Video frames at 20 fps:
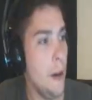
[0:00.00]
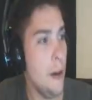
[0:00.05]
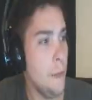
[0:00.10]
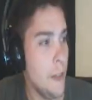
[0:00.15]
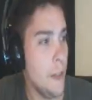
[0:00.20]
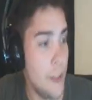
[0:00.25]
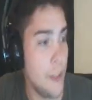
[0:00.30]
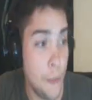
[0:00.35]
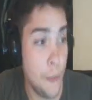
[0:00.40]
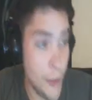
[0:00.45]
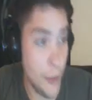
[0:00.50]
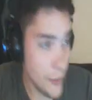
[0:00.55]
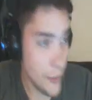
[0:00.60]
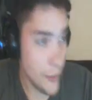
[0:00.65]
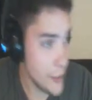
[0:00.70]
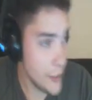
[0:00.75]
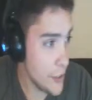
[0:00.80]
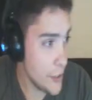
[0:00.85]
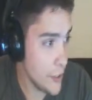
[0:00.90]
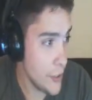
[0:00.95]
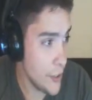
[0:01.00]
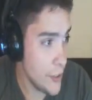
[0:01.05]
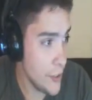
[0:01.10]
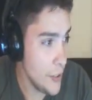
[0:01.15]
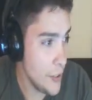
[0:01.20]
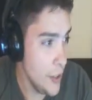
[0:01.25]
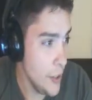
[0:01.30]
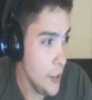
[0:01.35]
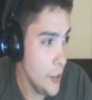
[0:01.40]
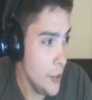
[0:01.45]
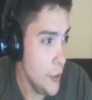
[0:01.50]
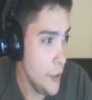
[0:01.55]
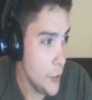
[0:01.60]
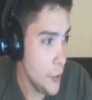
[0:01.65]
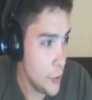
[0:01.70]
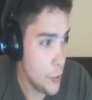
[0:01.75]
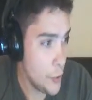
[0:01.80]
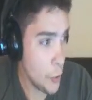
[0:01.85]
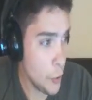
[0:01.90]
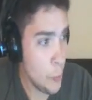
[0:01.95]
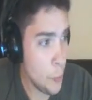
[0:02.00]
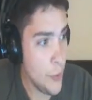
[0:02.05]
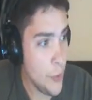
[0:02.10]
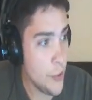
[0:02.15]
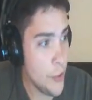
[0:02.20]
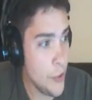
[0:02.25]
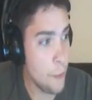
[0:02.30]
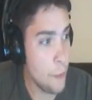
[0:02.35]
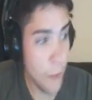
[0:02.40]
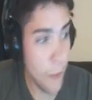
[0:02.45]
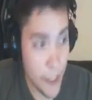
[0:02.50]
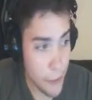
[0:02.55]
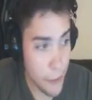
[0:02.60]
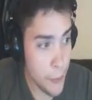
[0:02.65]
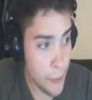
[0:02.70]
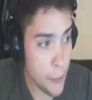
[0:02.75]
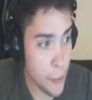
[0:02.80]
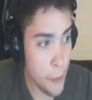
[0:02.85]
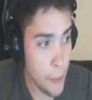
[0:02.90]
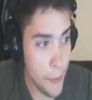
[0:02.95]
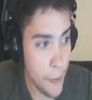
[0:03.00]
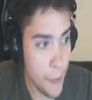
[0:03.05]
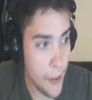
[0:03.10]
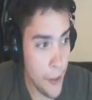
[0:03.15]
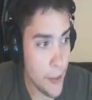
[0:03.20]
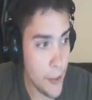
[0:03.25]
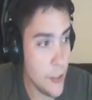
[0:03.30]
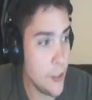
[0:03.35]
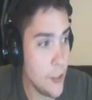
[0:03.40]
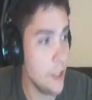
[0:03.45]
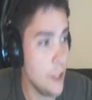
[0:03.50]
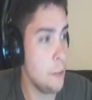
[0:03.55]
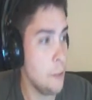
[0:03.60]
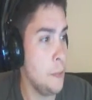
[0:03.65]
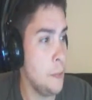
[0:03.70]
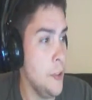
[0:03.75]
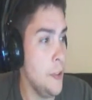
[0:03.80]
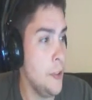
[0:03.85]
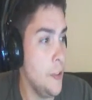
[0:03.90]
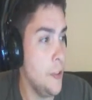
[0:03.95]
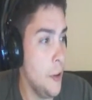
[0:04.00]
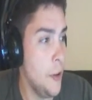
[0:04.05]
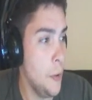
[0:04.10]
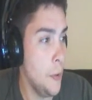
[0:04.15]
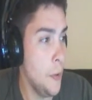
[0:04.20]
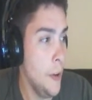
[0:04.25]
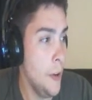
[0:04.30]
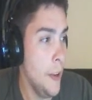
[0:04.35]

has finally started, Stormwind might be repaired in 6.0,